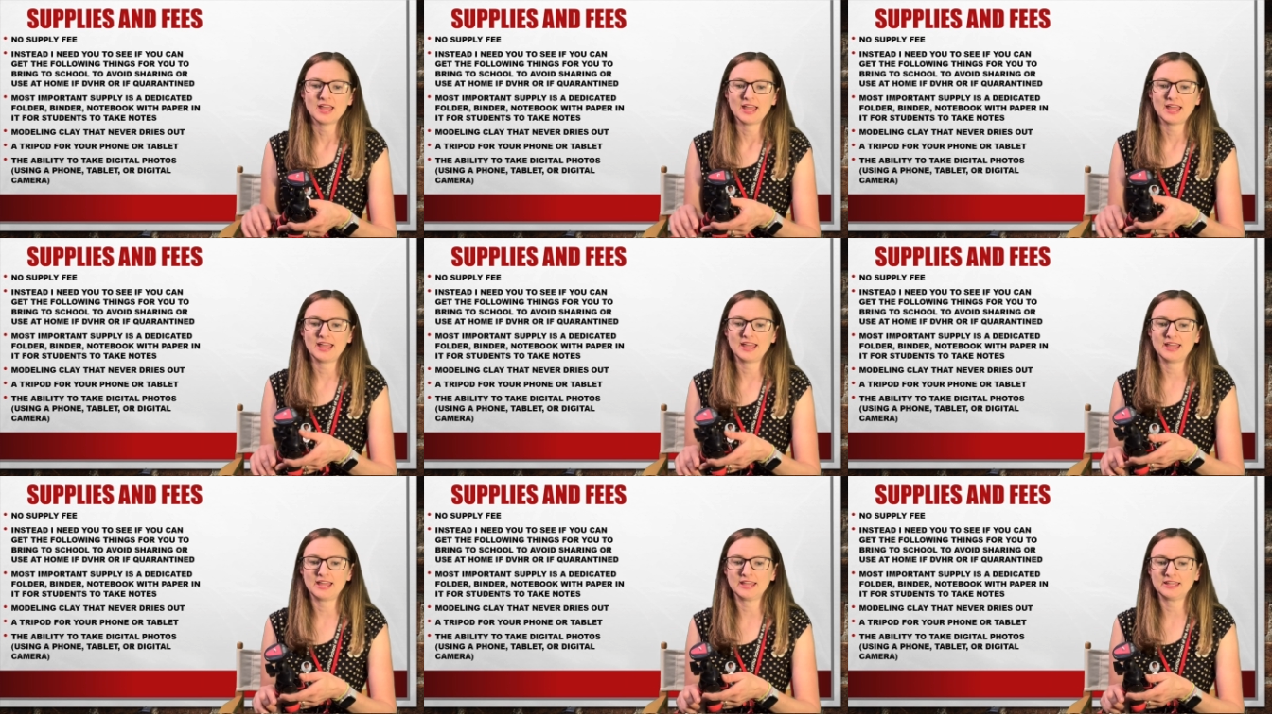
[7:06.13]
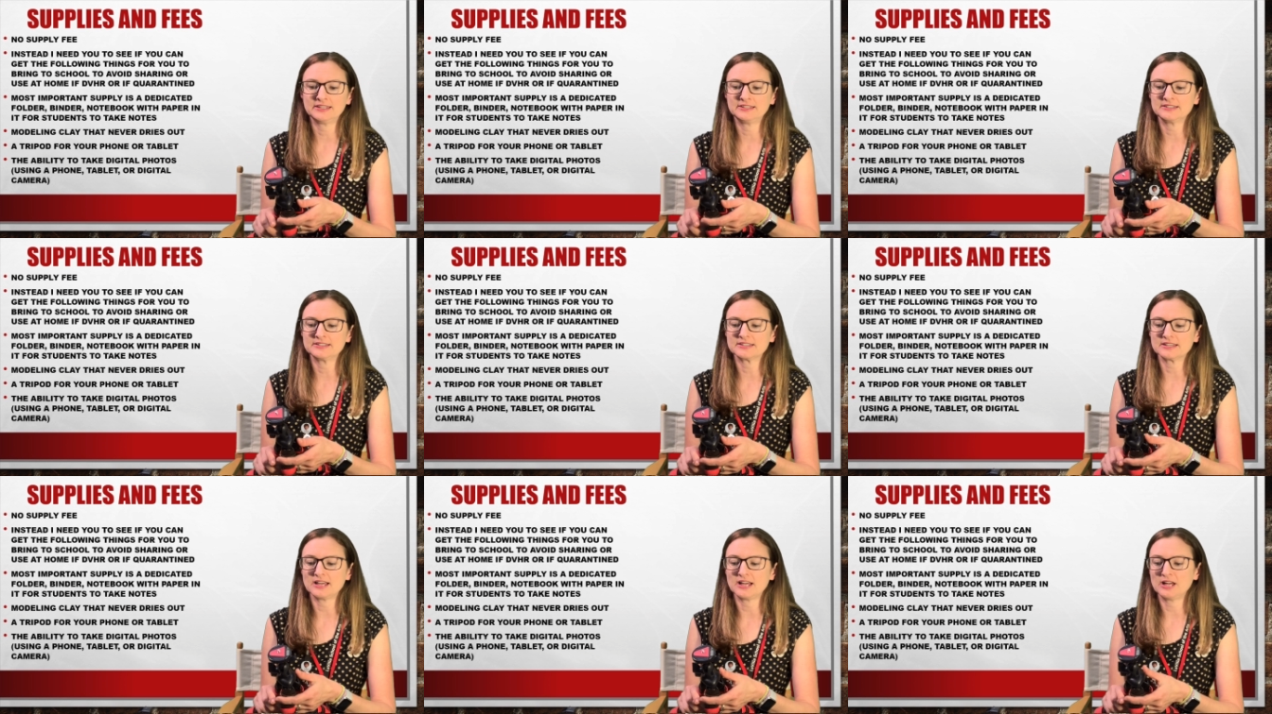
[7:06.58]

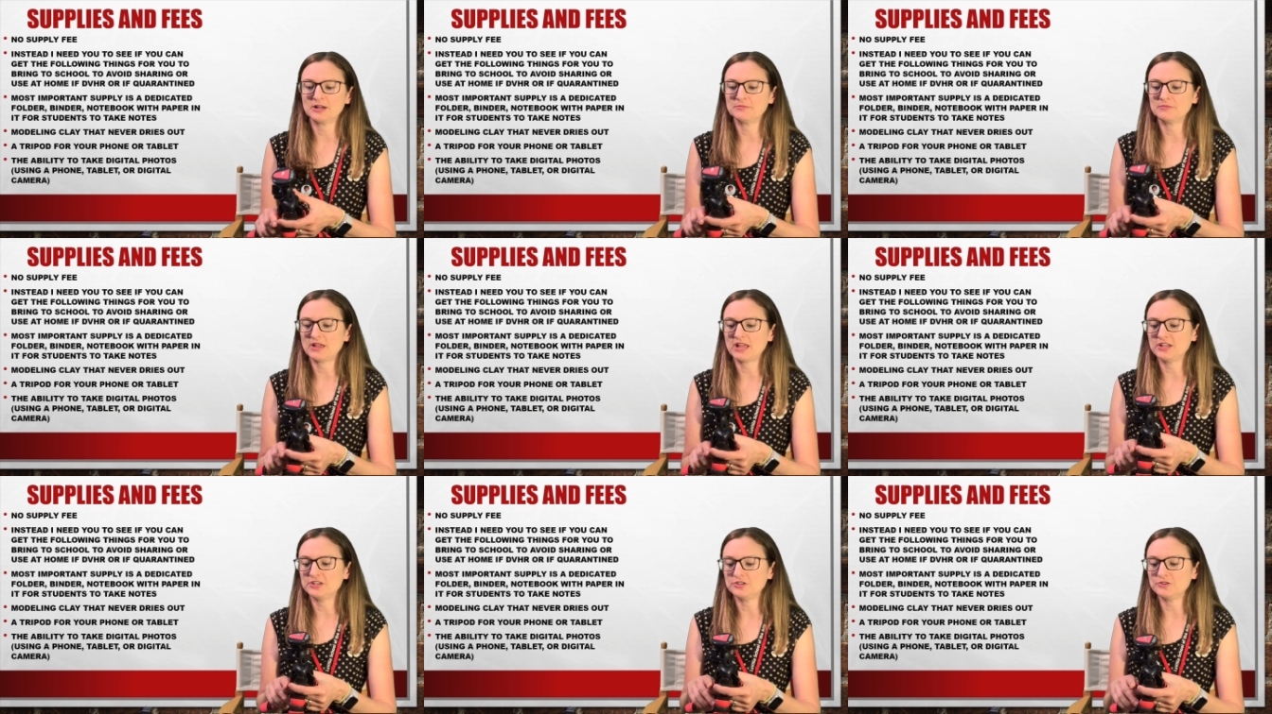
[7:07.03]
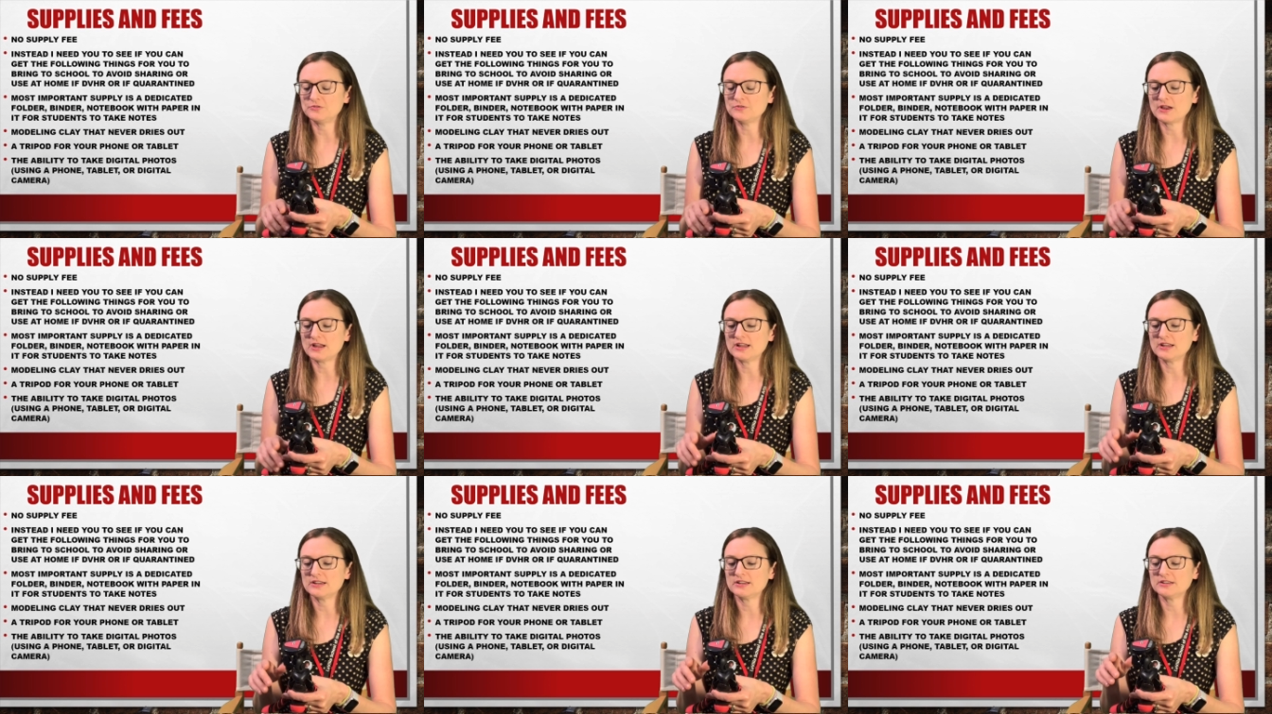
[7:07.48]
and you
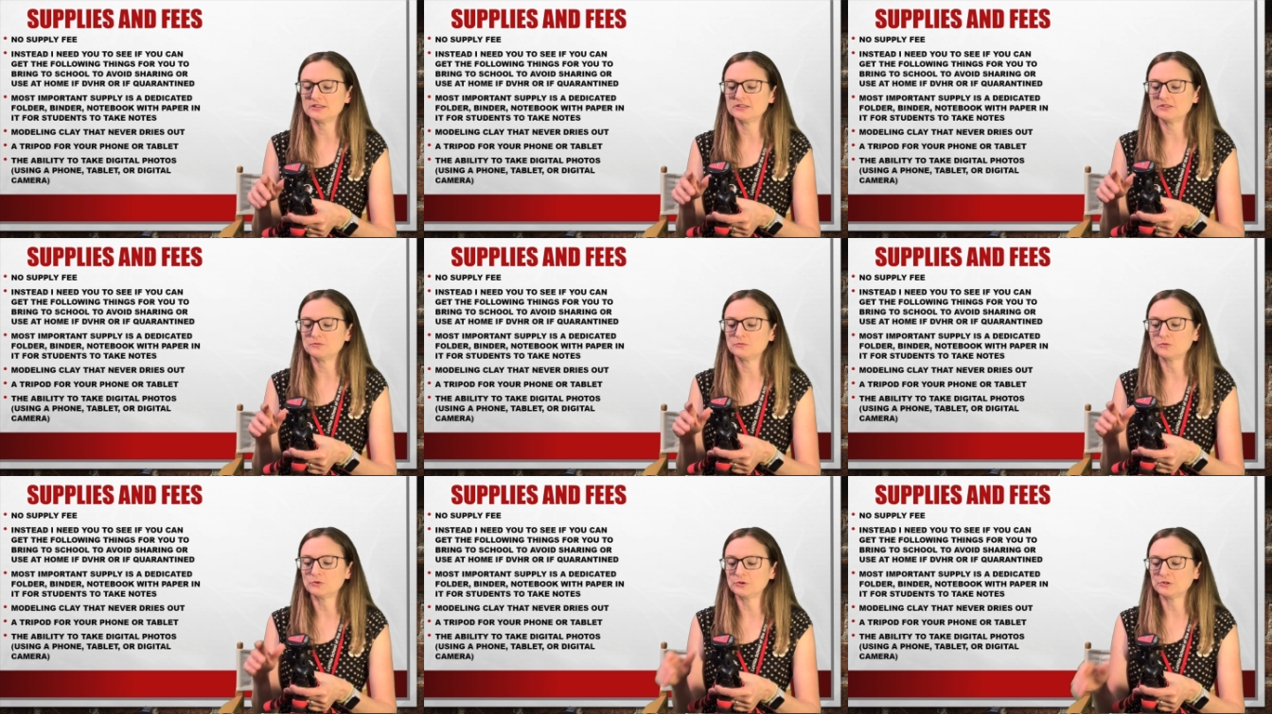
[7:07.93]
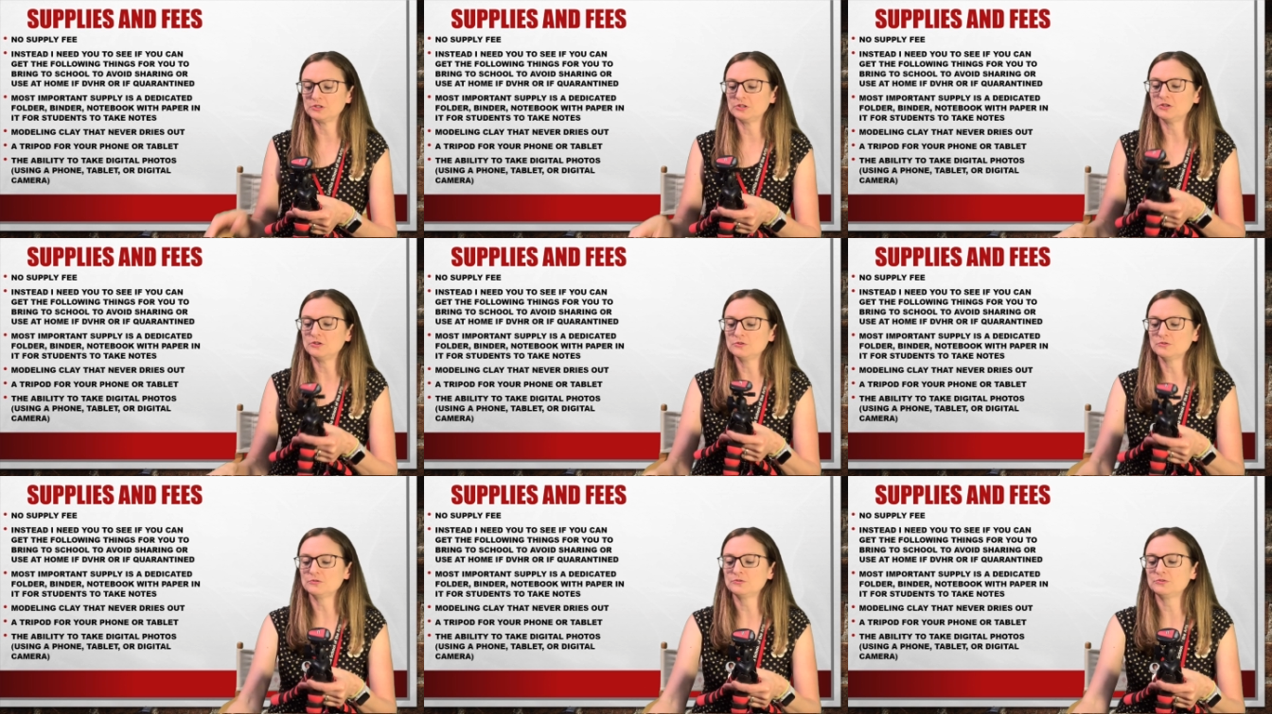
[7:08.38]
will
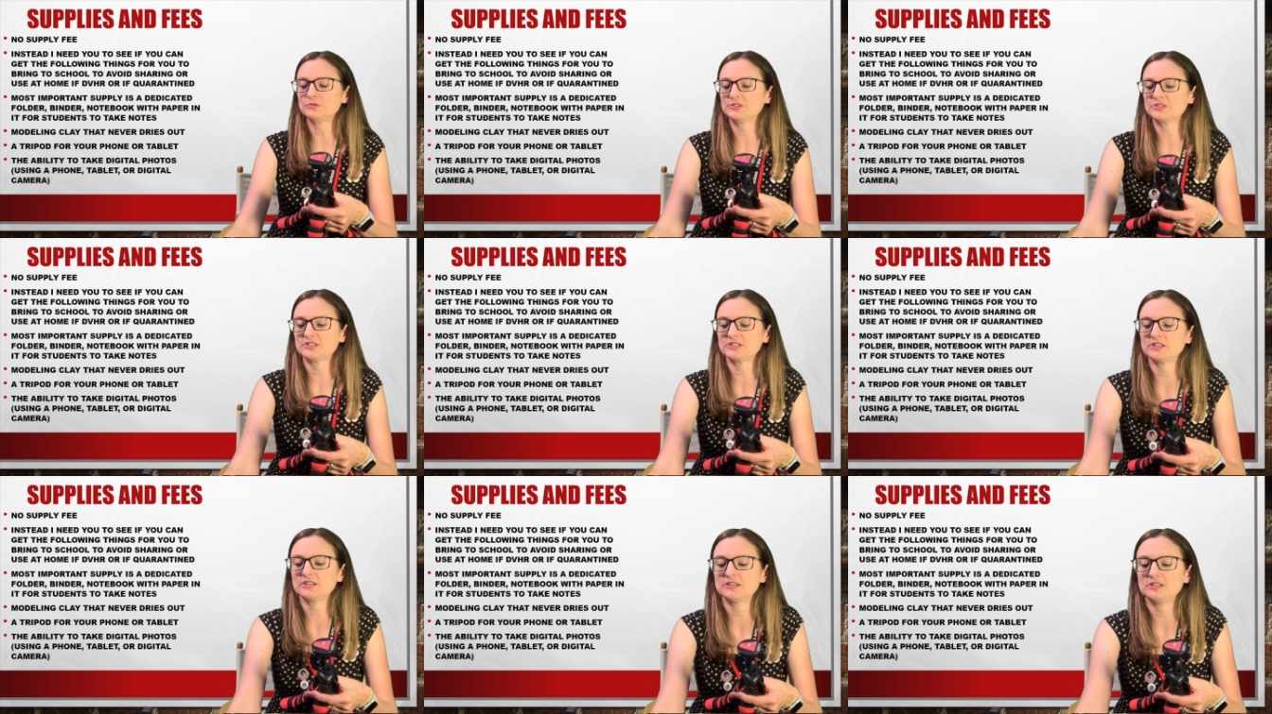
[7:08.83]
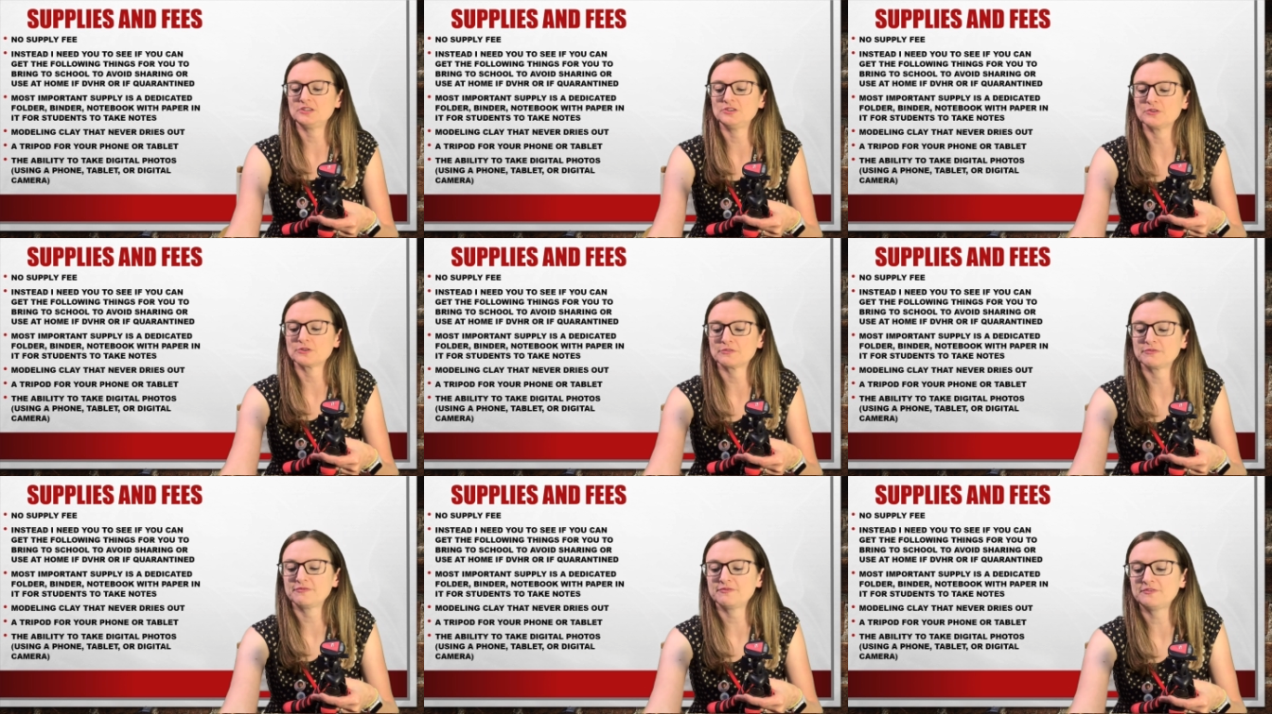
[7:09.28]
use
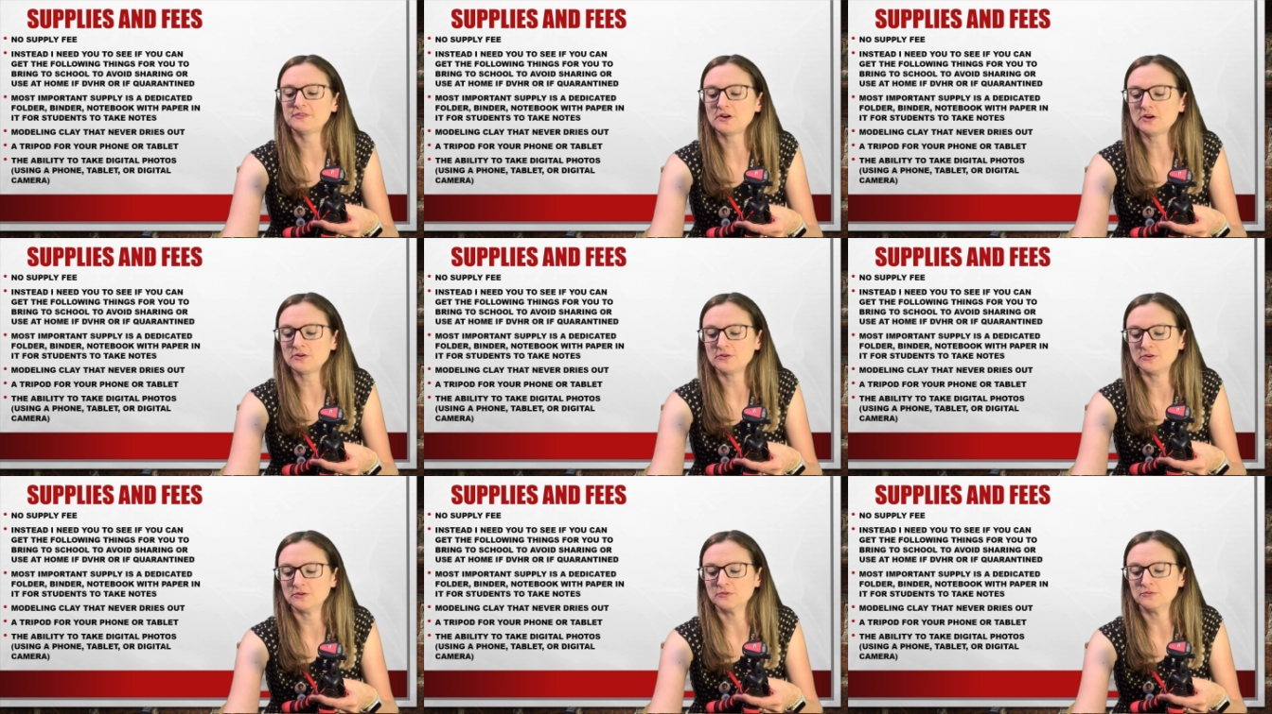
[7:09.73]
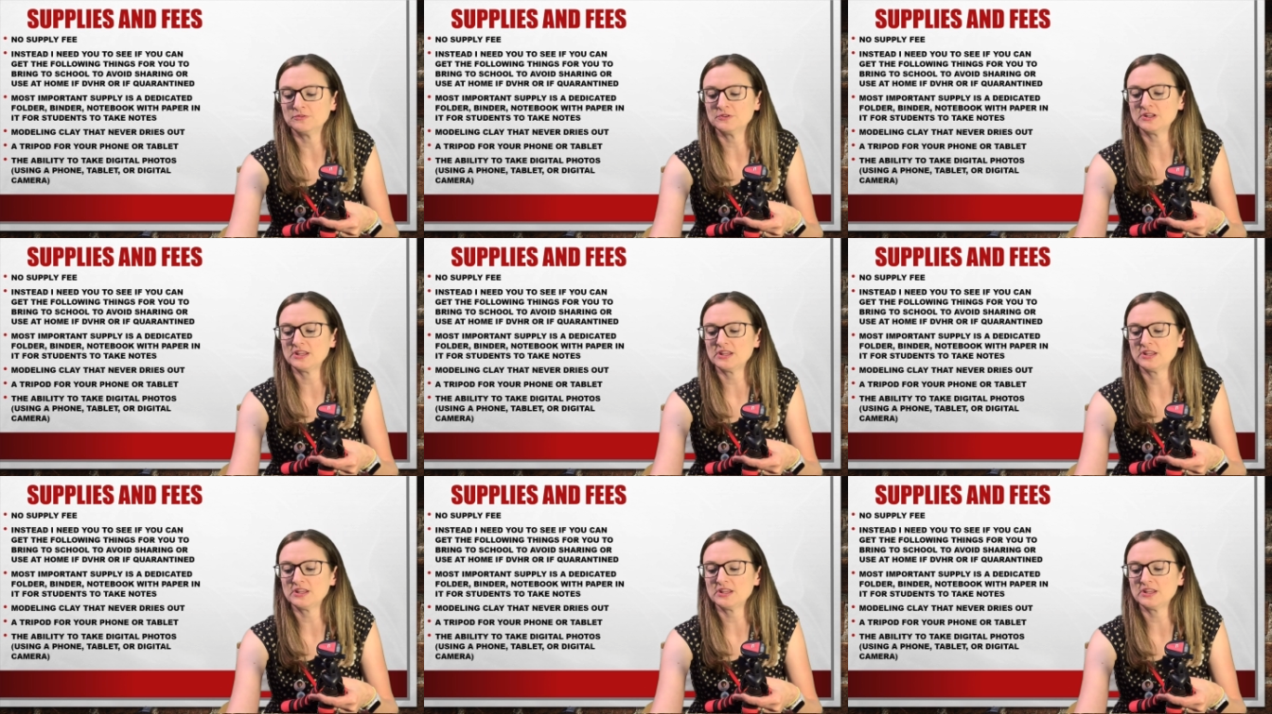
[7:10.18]
your phone.